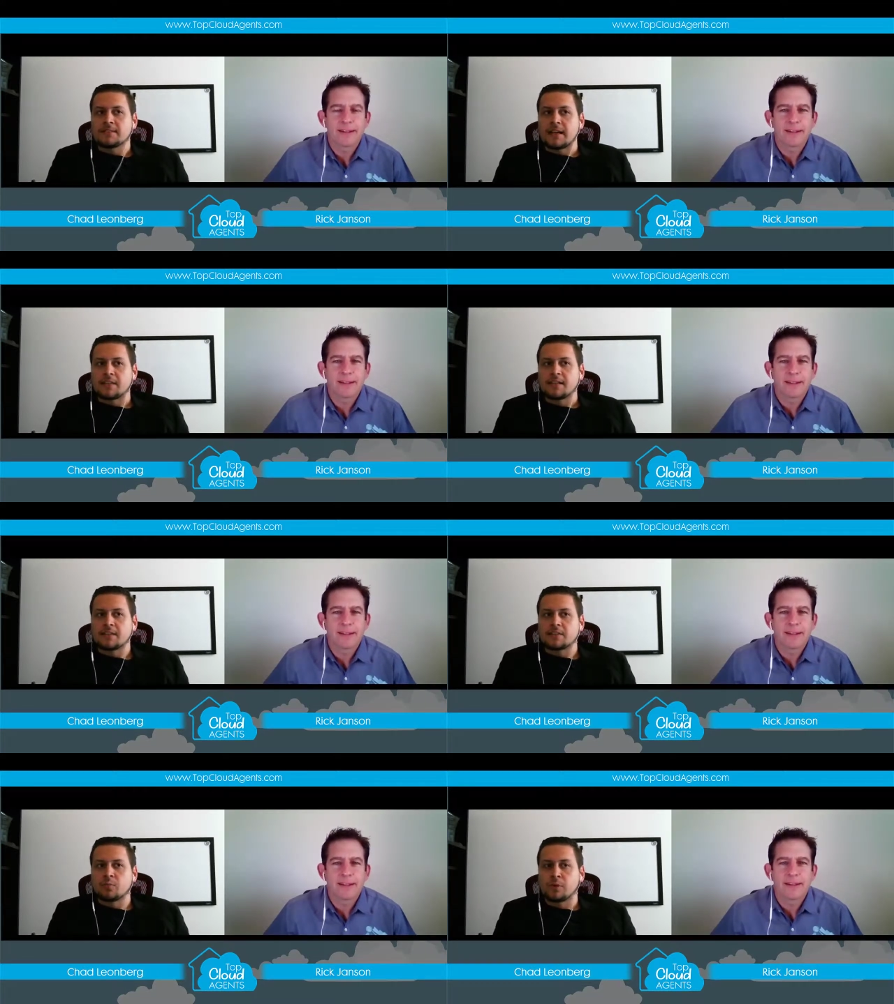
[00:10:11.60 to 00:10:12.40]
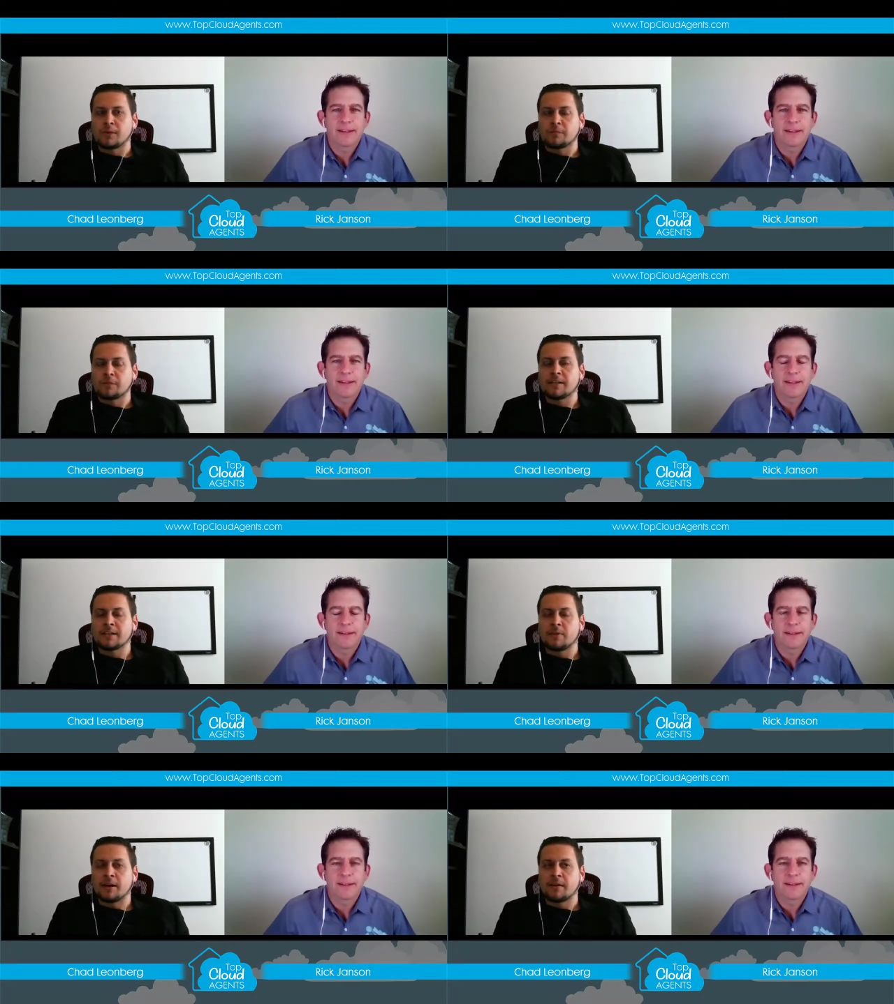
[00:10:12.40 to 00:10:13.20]
Speaker 1: and I think that's re- really
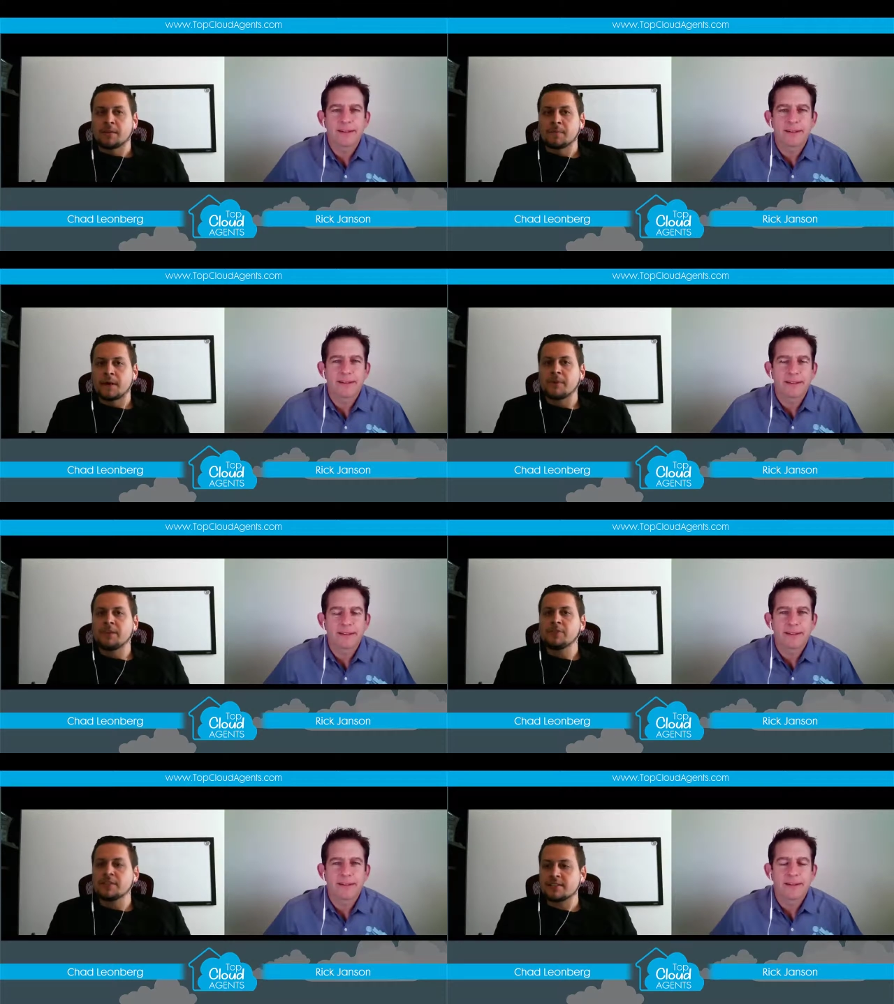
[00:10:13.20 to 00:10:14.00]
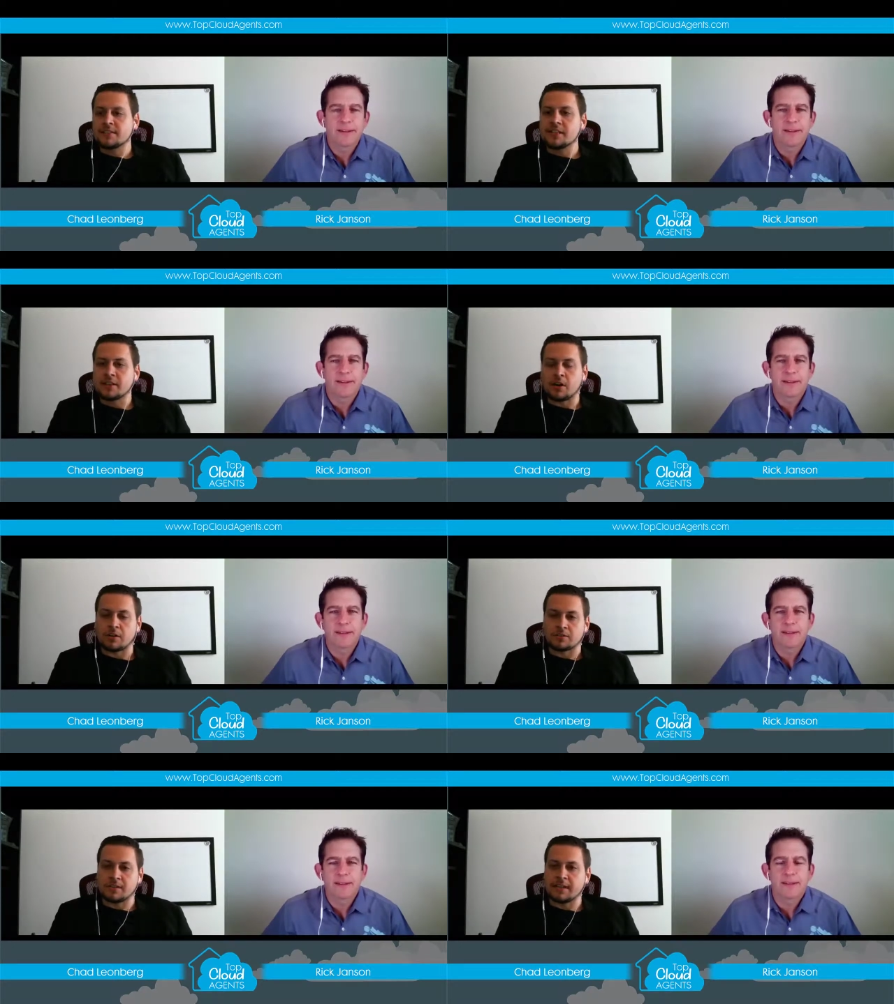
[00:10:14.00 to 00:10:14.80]
where I mean, you can see the
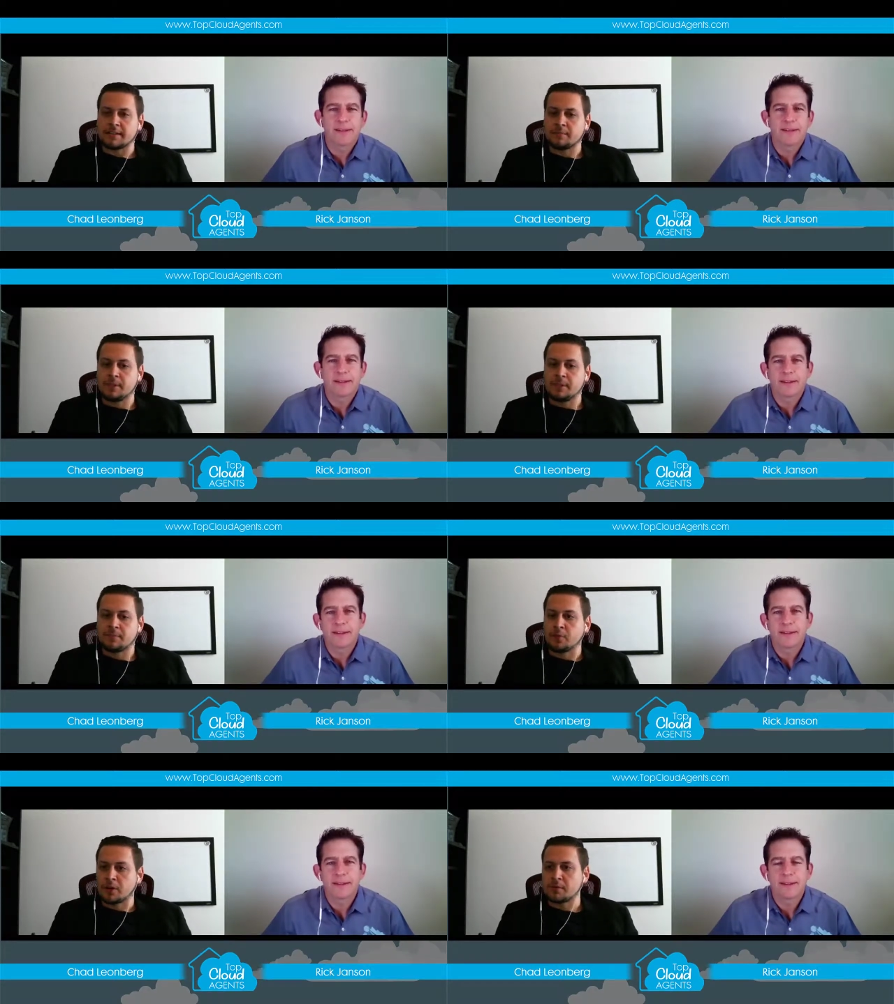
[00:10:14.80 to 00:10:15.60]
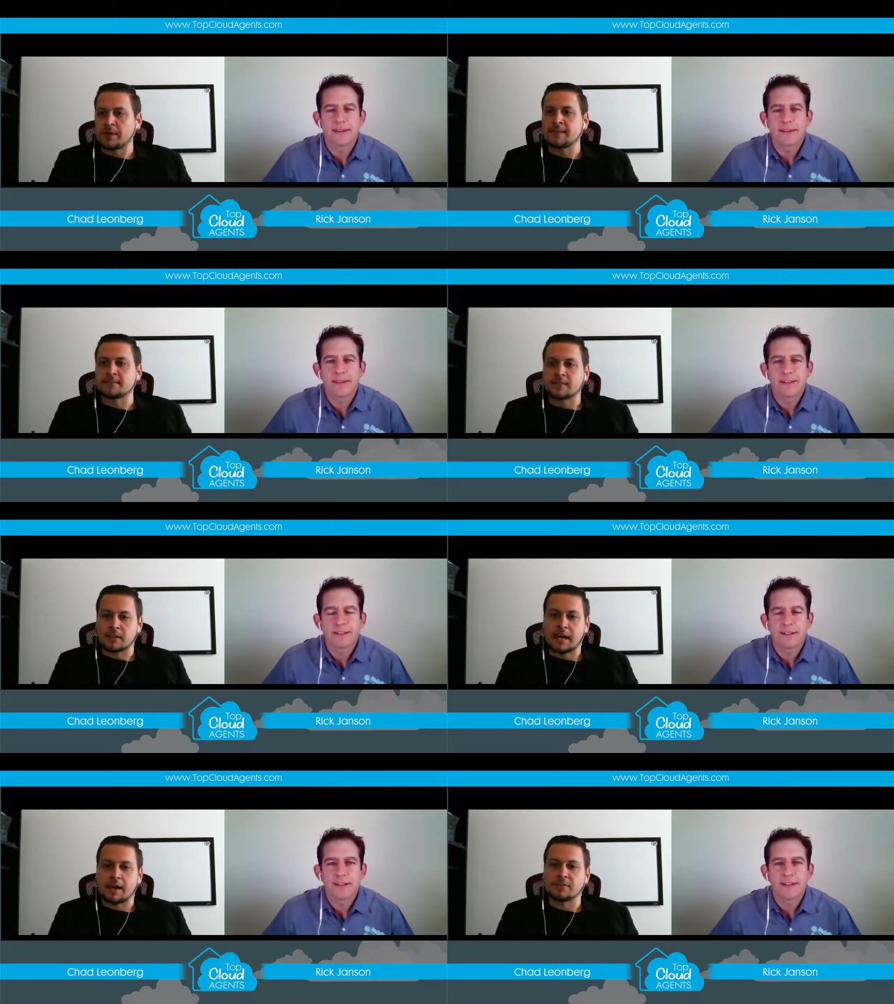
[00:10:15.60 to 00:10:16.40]
culture at EXP through workplace, the
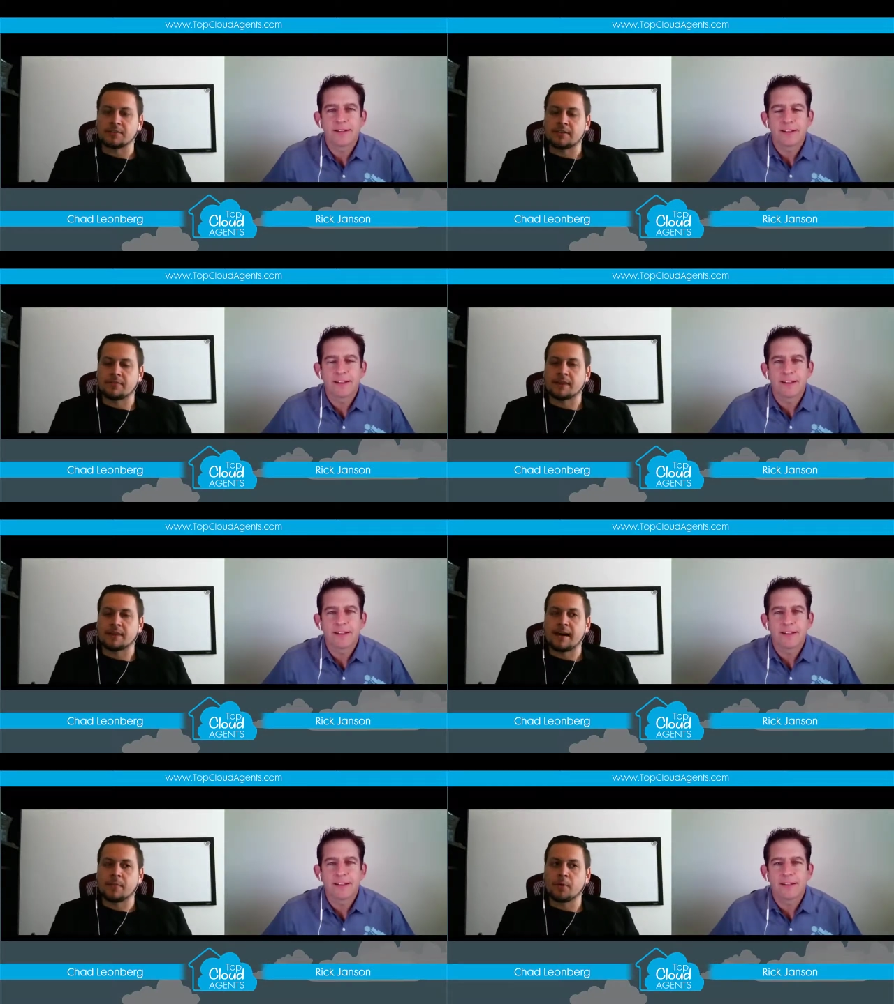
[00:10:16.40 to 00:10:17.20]
cloud, and stuff like that.